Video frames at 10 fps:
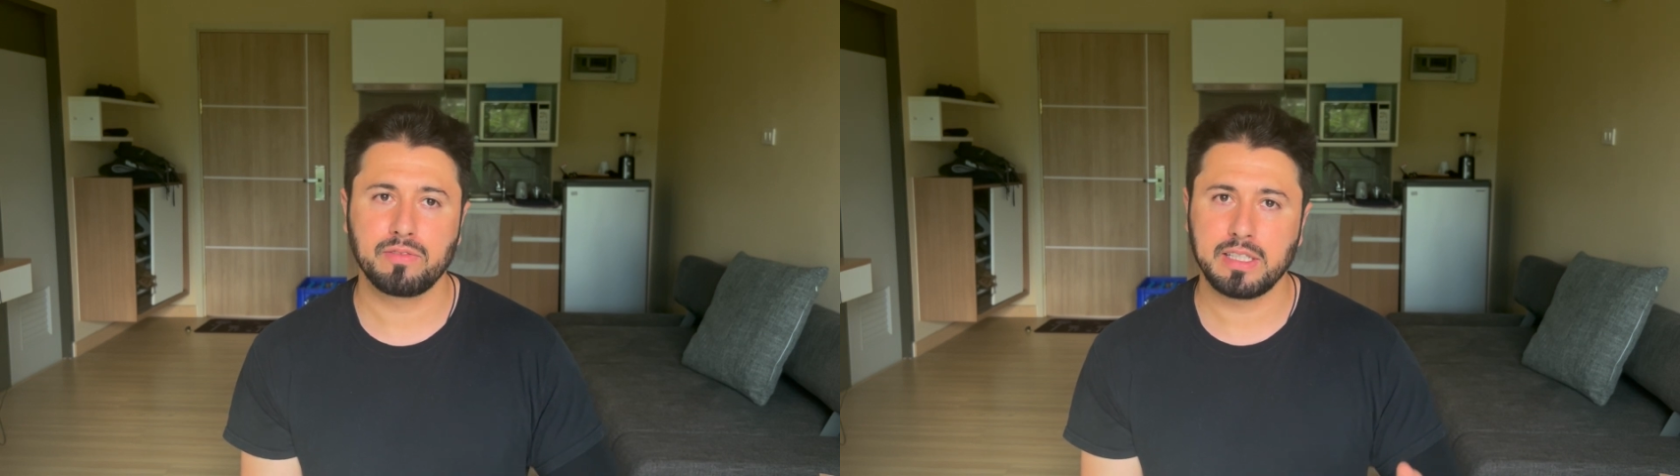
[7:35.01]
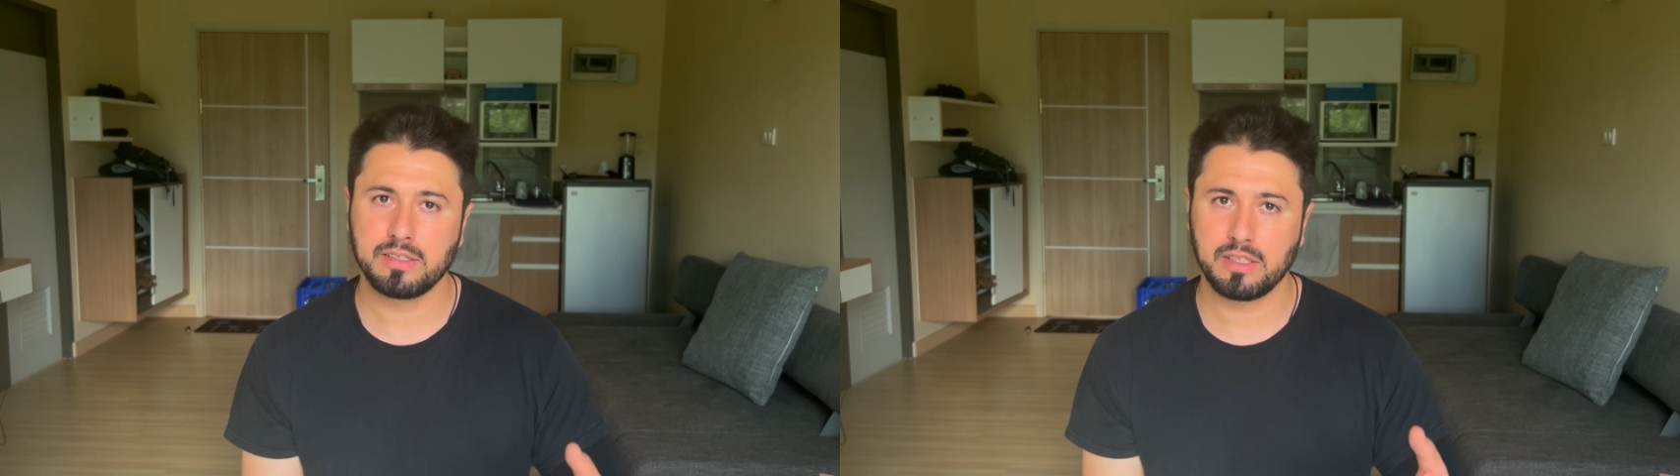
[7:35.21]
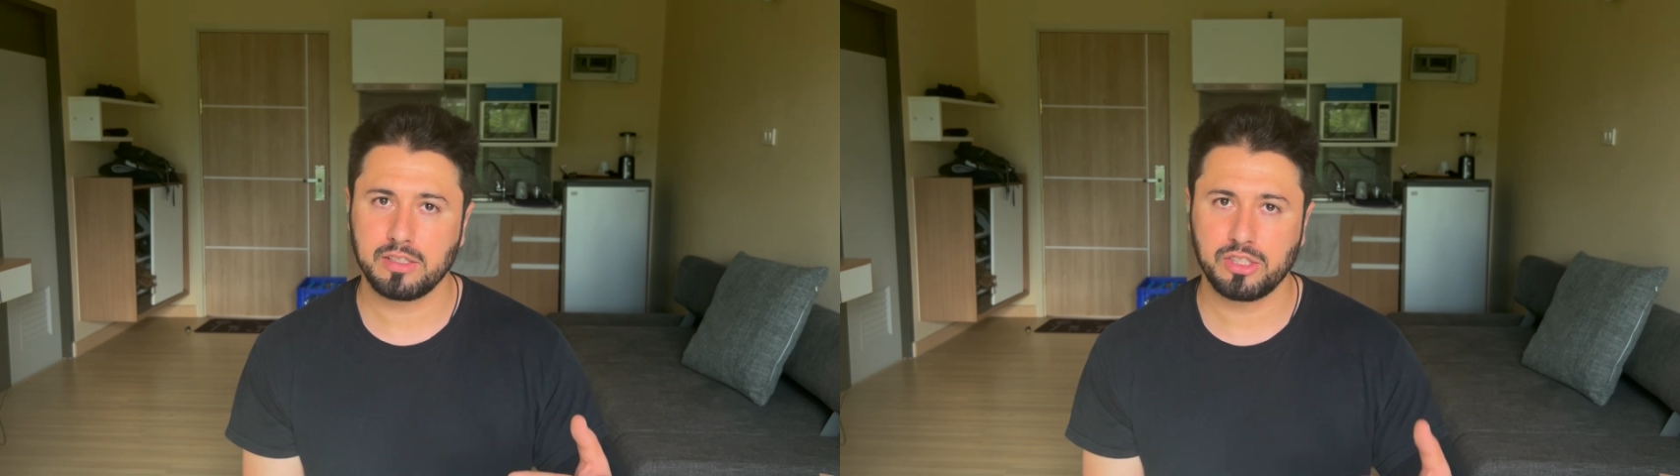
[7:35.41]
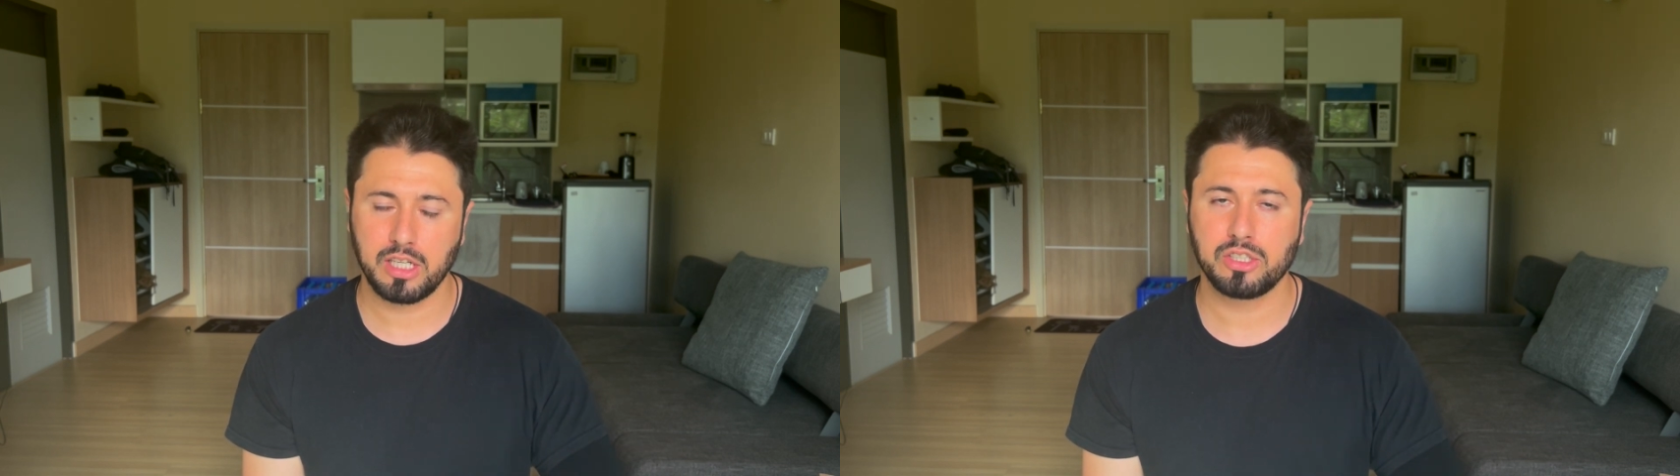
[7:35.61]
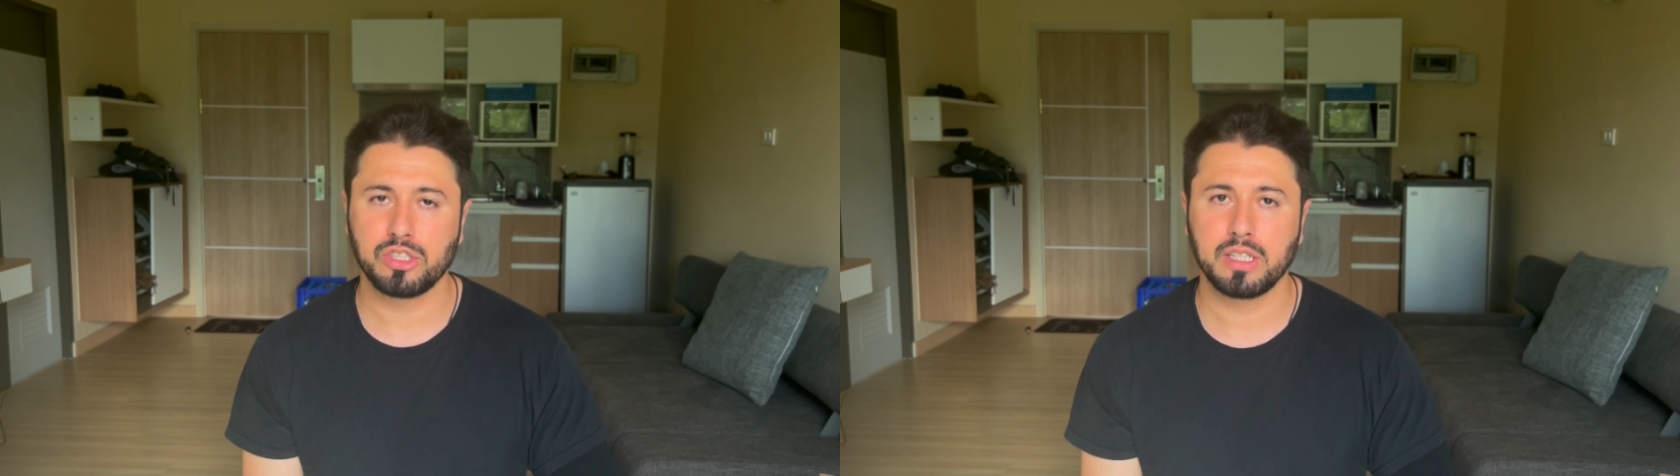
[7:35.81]
these
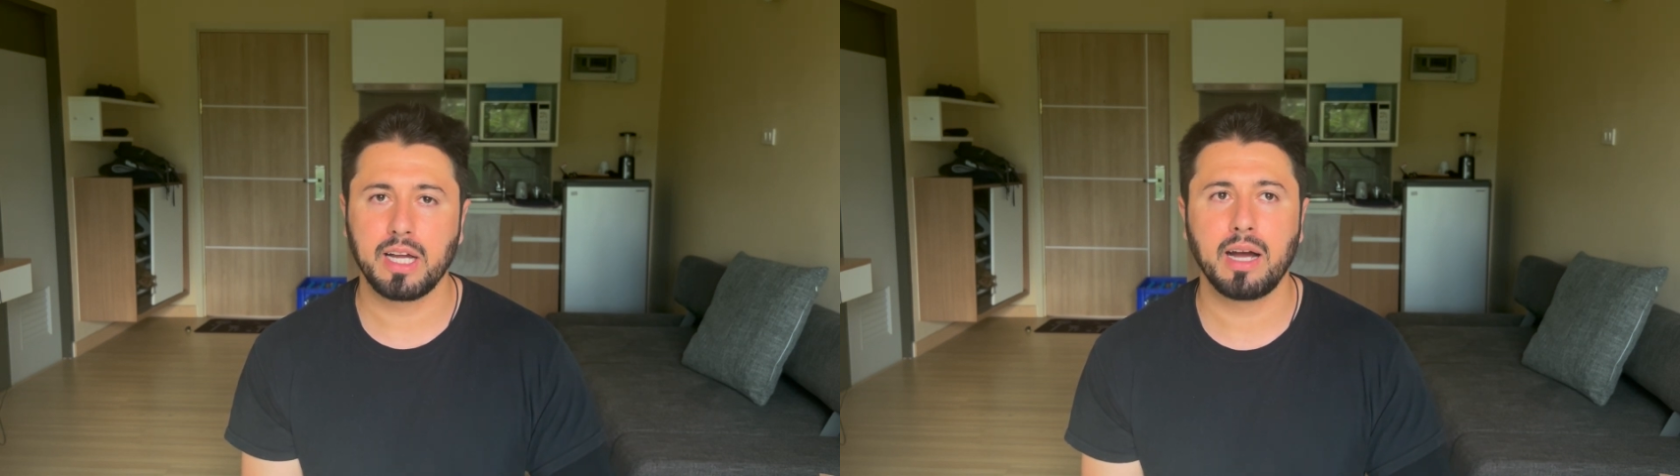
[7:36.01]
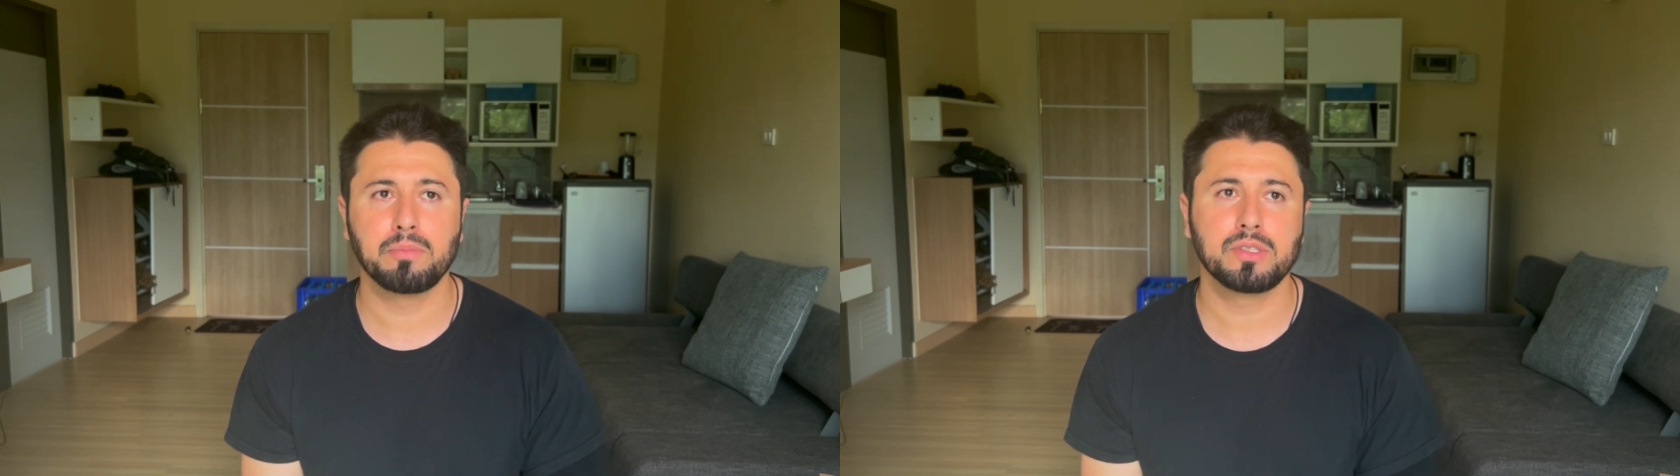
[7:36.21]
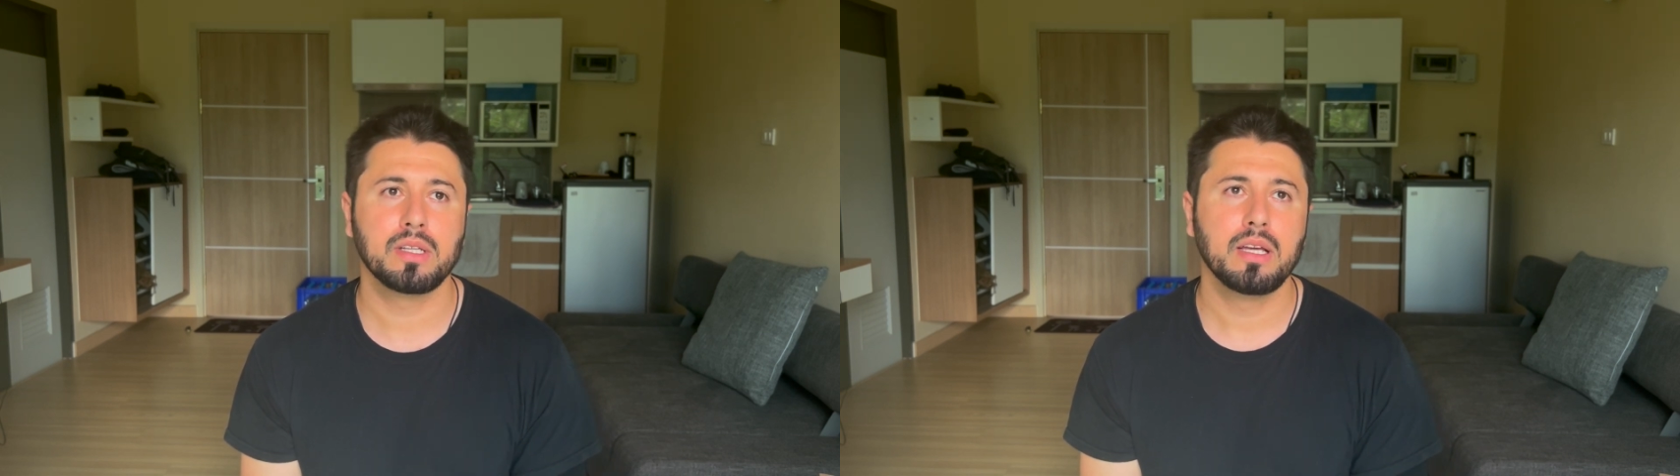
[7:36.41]
suction cups,